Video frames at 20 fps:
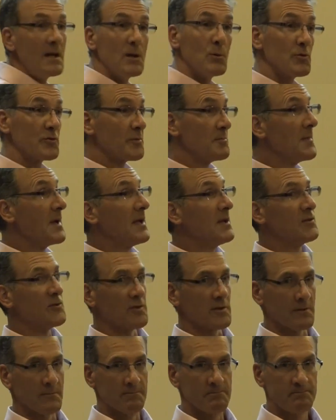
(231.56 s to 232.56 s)
and it was
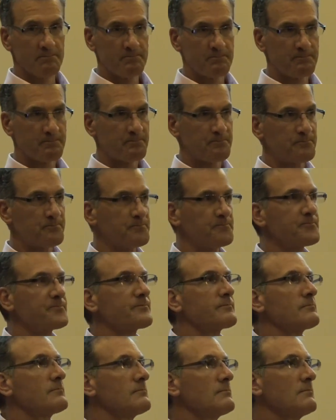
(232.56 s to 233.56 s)
amazing.
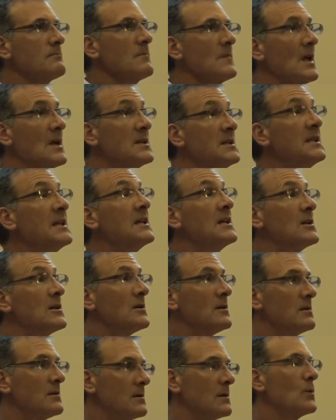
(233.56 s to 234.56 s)

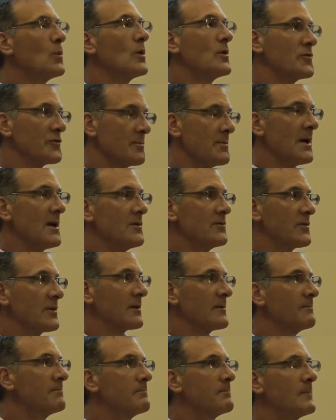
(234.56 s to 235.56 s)
Neil was
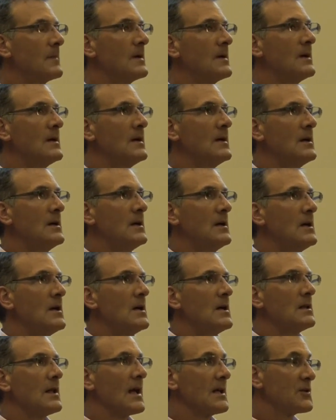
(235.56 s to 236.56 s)
amazing.
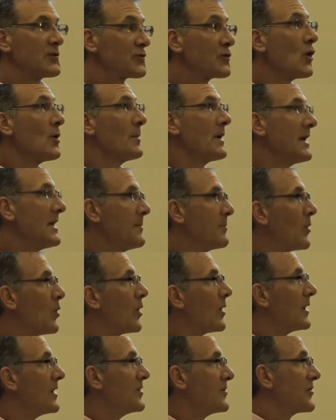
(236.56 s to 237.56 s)
Like so many
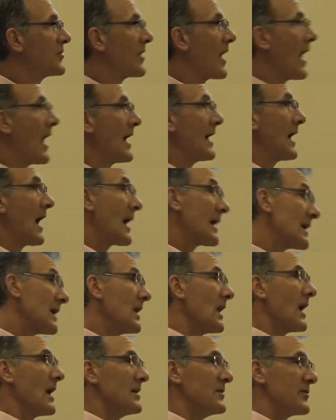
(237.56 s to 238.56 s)
boys, I
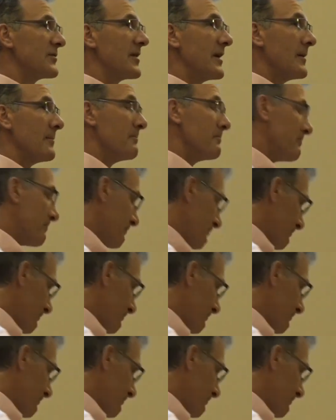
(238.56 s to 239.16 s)
idolized him.